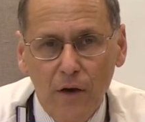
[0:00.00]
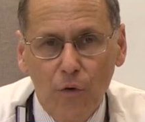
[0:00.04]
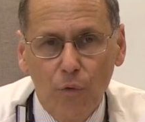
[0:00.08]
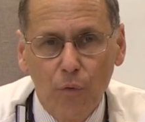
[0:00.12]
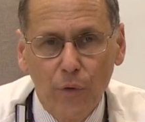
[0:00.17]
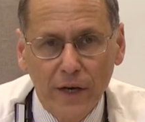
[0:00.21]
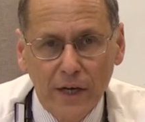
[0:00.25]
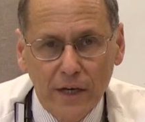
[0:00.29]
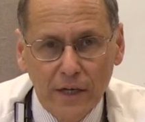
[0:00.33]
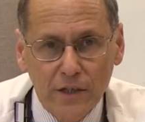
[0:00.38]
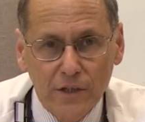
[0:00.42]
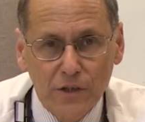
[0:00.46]

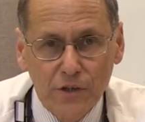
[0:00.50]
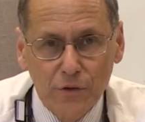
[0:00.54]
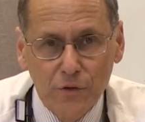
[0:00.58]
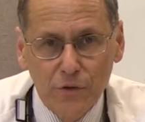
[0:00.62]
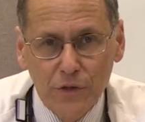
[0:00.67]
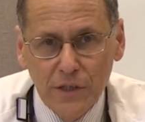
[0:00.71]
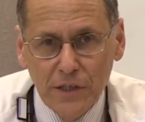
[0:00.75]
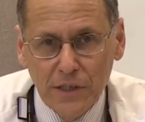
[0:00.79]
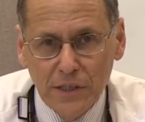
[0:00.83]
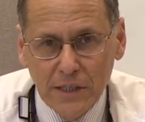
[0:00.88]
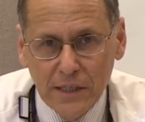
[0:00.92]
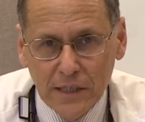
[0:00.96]
We can do
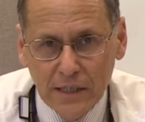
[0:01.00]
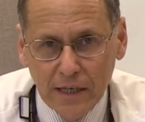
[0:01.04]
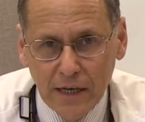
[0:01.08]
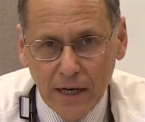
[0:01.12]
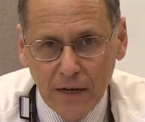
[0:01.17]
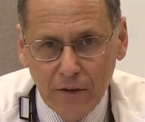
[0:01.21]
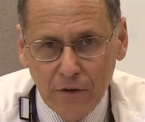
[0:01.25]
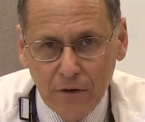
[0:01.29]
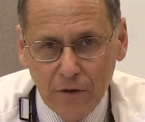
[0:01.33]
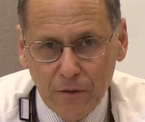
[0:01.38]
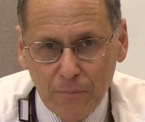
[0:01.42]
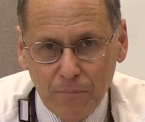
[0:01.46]
this
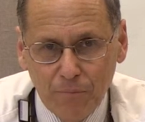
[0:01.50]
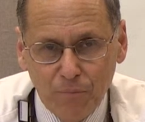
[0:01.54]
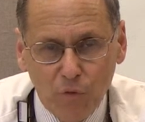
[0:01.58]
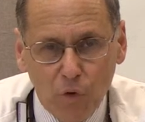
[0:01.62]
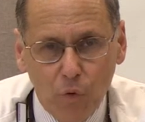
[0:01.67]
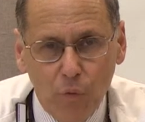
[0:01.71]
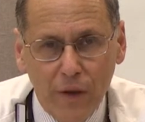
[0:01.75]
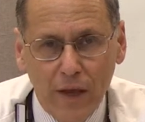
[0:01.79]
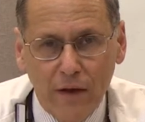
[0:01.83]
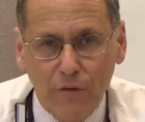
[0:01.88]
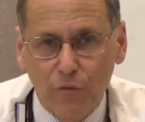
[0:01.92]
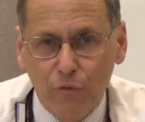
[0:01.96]
together.
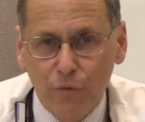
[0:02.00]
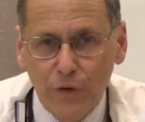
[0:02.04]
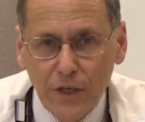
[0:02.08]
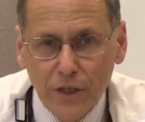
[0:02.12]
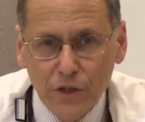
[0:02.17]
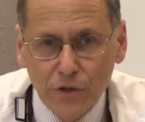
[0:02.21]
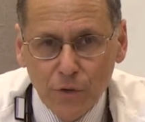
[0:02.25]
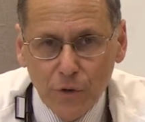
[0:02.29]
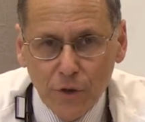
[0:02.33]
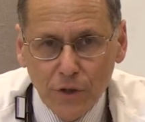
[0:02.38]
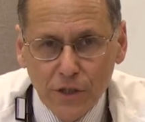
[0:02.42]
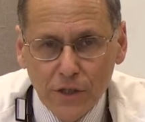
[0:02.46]
We have
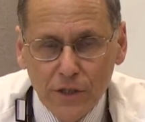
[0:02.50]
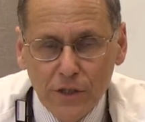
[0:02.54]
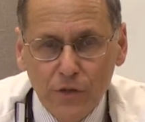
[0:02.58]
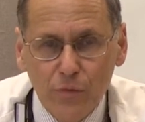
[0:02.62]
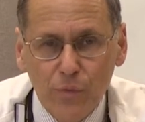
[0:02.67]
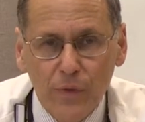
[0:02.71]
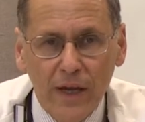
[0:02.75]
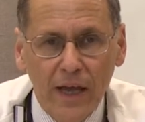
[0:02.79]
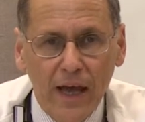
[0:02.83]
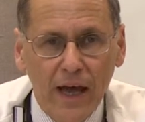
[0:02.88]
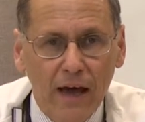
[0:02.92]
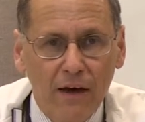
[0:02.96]
resources,
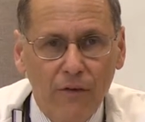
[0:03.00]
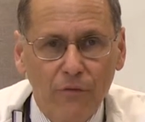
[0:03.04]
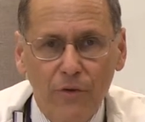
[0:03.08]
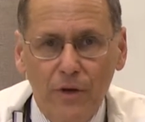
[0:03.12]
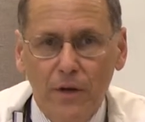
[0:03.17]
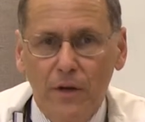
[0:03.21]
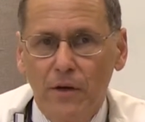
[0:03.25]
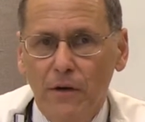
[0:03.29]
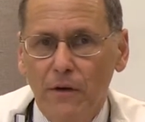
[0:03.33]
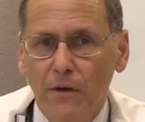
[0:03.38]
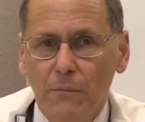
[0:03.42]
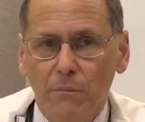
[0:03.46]
we have
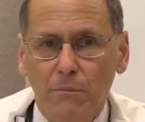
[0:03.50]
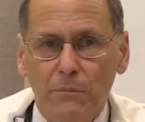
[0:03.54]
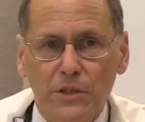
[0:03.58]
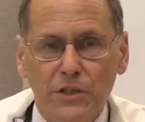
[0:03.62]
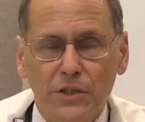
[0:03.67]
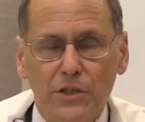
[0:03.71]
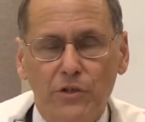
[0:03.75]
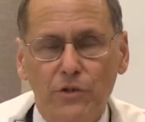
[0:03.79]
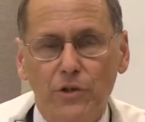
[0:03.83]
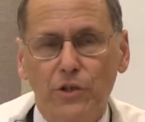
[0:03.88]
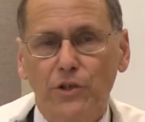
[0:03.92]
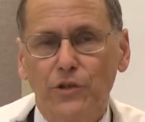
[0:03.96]

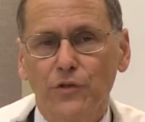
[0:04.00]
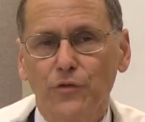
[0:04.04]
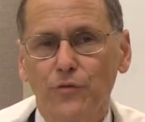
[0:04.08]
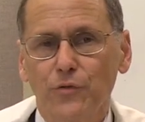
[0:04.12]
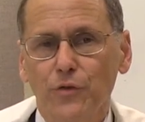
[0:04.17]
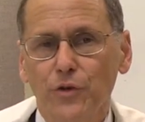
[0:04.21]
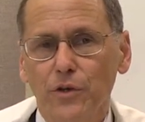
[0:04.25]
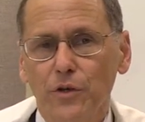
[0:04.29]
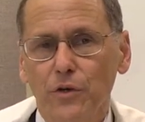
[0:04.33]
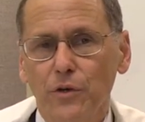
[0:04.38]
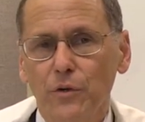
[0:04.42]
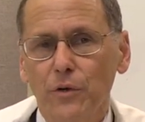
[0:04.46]
materials
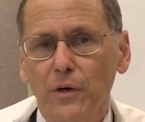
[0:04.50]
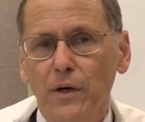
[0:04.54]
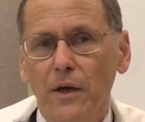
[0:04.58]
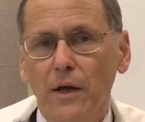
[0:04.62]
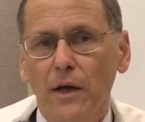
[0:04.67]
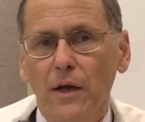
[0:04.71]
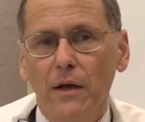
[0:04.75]
for you.